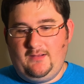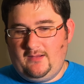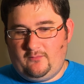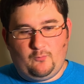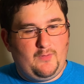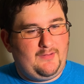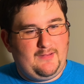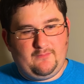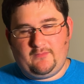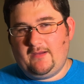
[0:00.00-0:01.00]
as well
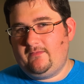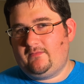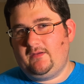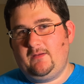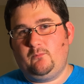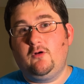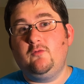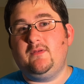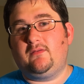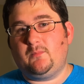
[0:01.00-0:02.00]
as obviously
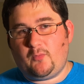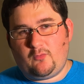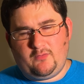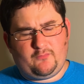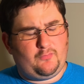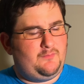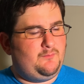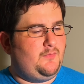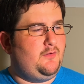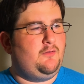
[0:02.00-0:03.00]
improvements to portrait
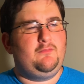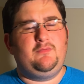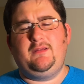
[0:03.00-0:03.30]
mode,